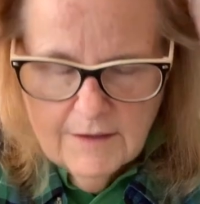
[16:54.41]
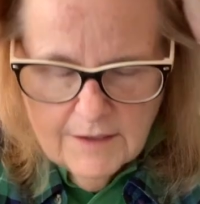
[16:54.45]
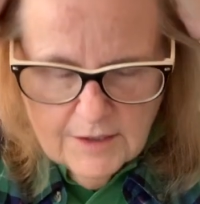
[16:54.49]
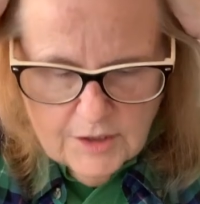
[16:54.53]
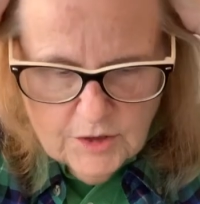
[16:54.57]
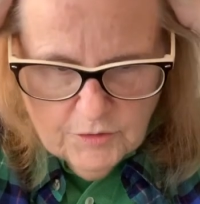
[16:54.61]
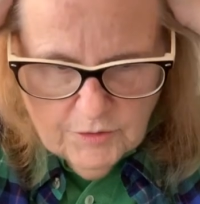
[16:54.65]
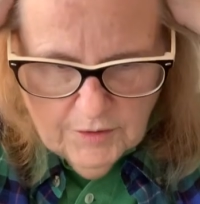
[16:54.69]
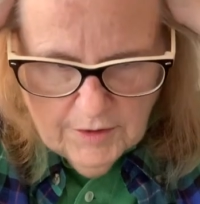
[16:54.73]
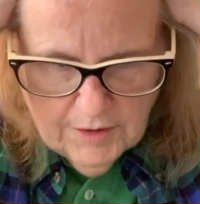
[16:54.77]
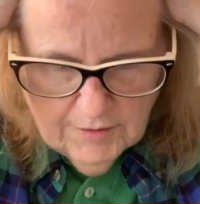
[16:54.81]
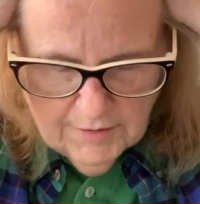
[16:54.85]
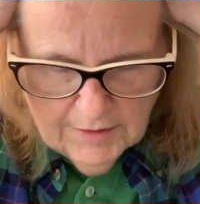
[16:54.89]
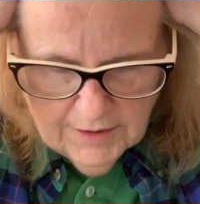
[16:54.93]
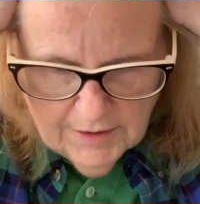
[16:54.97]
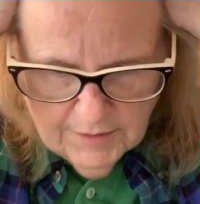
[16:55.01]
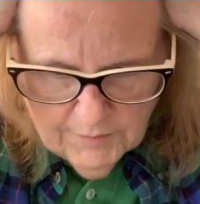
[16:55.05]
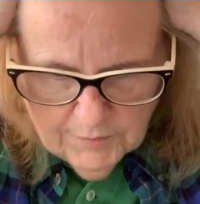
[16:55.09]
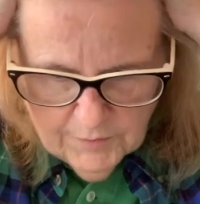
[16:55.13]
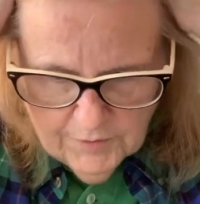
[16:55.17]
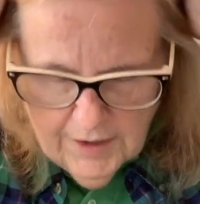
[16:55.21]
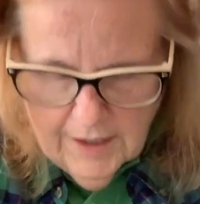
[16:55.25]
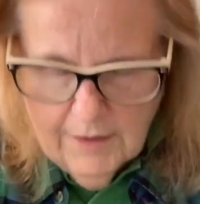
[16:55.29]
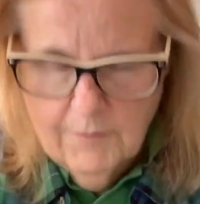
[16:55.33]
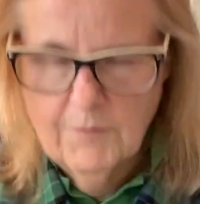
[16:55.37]
trigger in
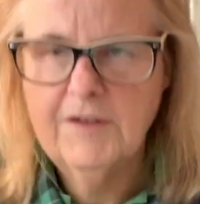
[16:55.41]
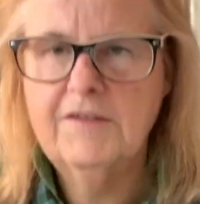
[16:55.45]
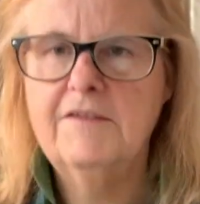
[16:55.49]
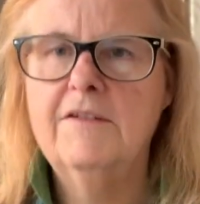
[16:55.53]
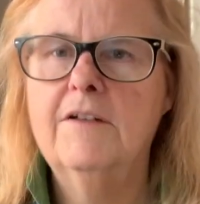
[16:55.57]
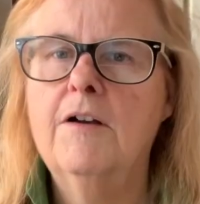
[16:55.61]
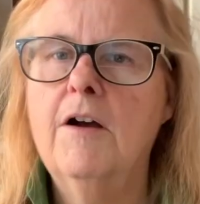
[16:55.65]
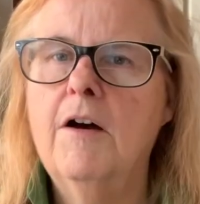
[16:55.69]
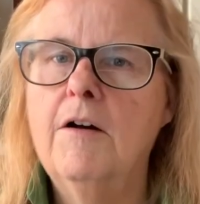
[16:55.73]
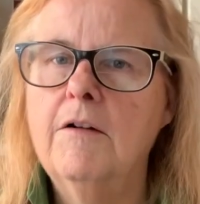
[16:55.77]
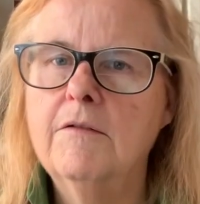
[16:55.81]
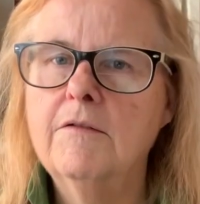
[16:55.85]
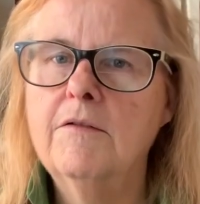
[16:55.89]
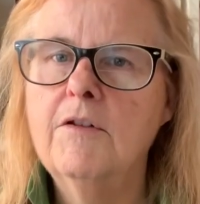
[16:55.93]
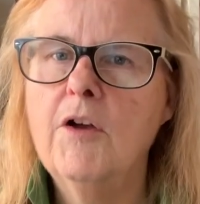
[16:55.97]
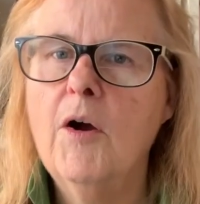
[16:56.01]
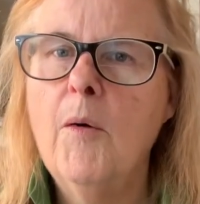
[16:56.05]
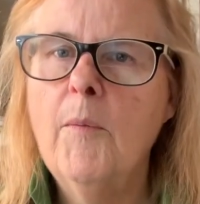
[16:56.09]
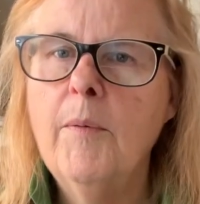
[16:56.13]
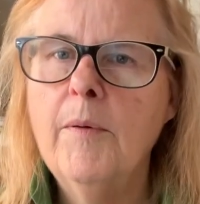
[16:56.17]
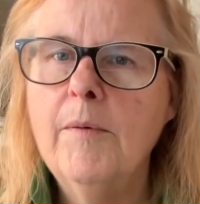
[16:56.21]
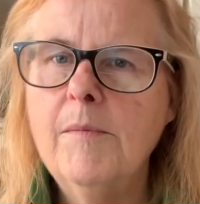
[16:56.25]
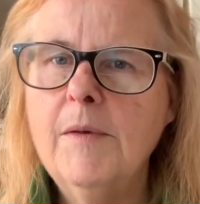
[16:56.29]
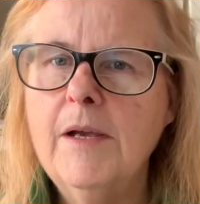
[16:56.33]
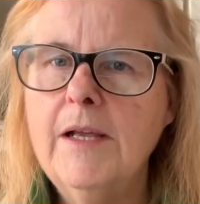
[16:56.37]
your brain. What's it called?
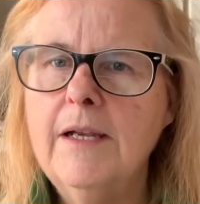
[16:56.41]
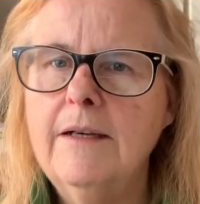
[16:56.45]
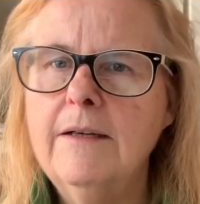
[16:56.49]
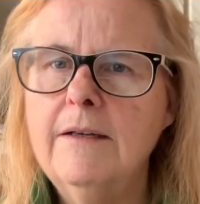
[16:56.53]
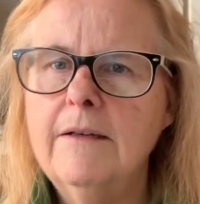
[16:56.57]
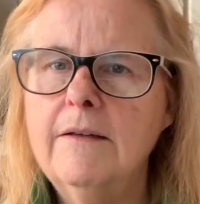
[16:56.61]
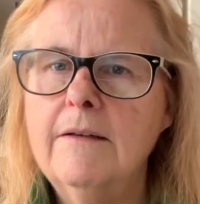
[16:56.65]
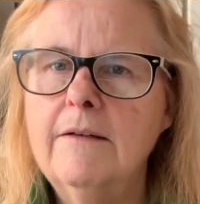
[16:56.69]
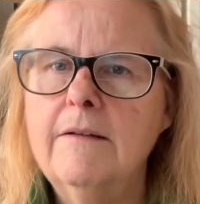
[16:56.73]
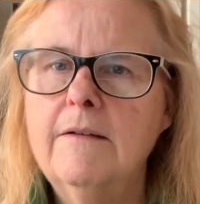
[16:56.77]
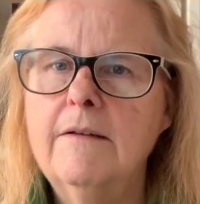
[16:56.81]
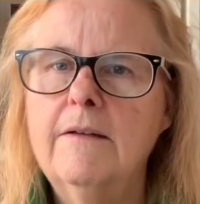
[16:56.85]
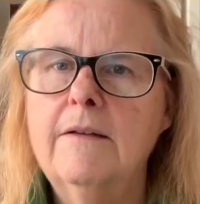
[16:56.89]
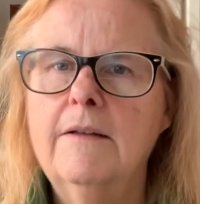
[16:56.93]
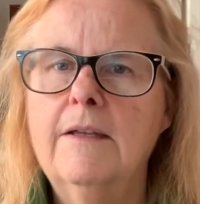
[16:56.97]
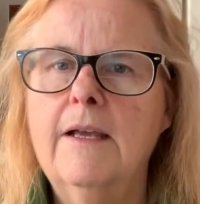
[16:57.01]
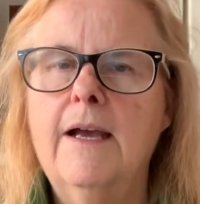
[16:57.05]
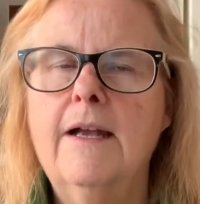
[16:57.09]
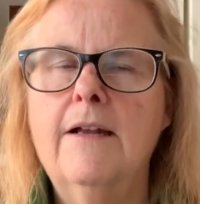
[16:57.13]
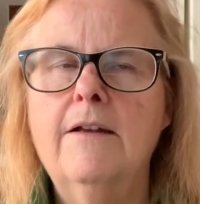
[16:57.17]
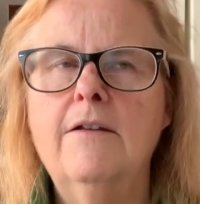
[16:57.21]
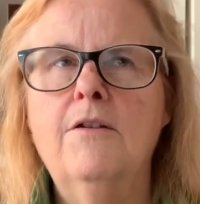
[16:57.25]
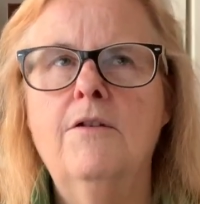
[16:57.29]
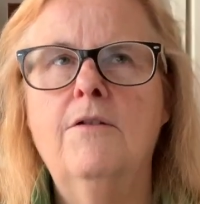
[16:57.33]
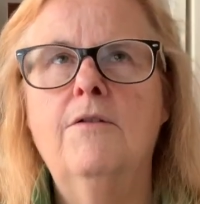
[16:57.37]
Dopamine,
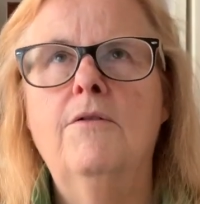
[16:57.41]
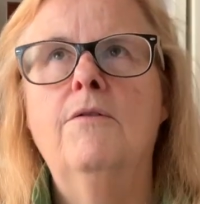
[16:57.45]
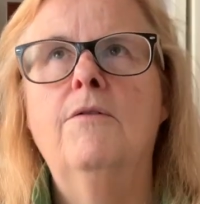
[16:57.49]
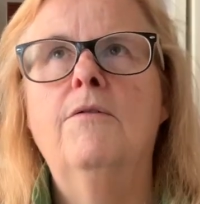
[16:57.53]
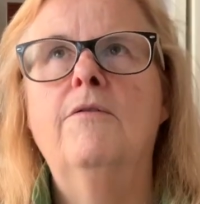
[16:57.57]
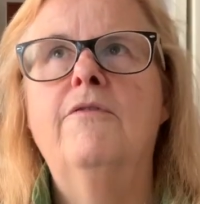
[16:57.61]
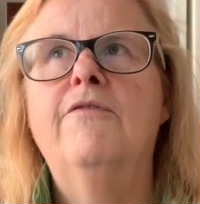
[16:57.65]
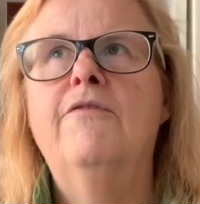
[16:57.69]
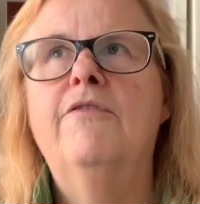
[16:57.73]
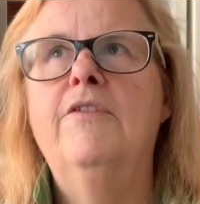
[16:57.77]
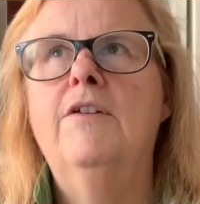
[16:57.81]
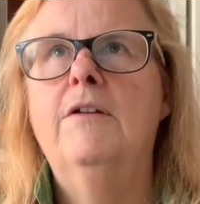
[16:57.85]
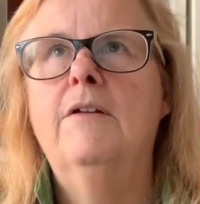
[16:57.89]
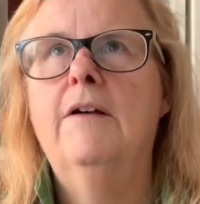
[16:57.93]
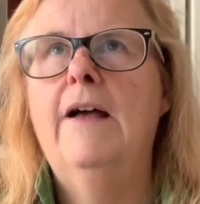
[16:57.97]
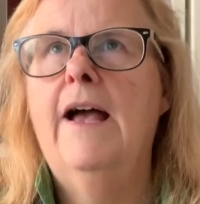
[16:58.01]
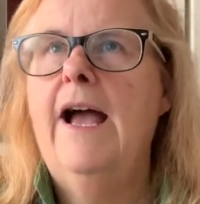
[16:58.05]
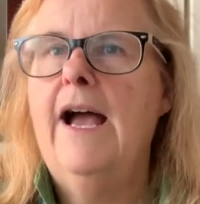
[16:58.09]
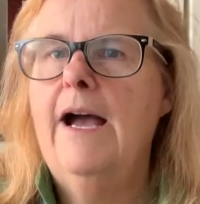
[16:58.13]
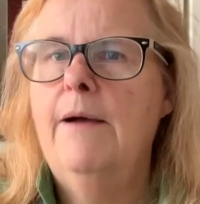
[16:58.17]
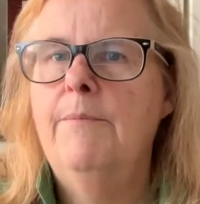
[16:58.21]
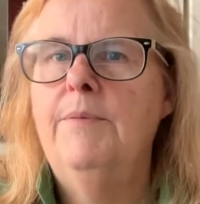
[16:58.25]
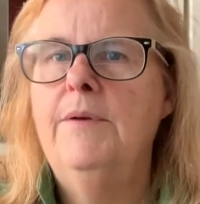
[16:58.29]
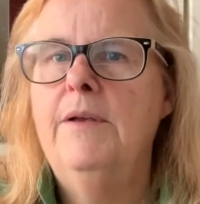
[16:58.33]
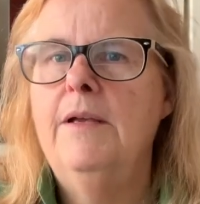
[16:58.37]
that you feel
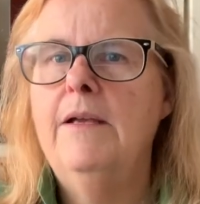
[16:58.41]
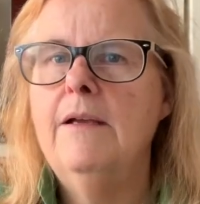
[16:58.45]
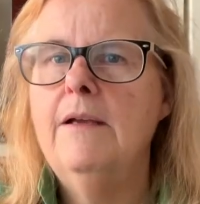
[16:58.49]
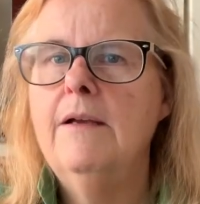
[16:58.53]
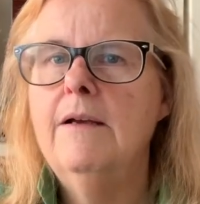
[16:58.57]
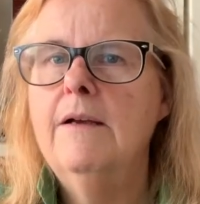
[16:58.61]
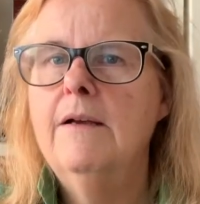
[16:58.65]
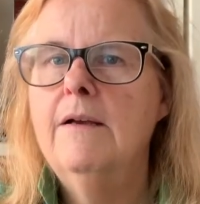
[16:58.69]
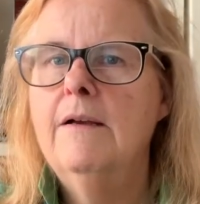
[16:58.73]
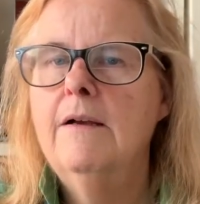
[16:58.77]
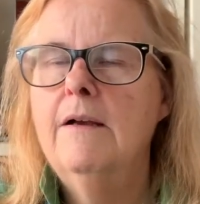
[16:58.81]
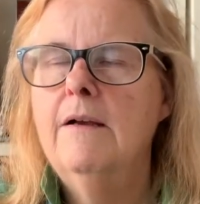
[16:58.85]
happy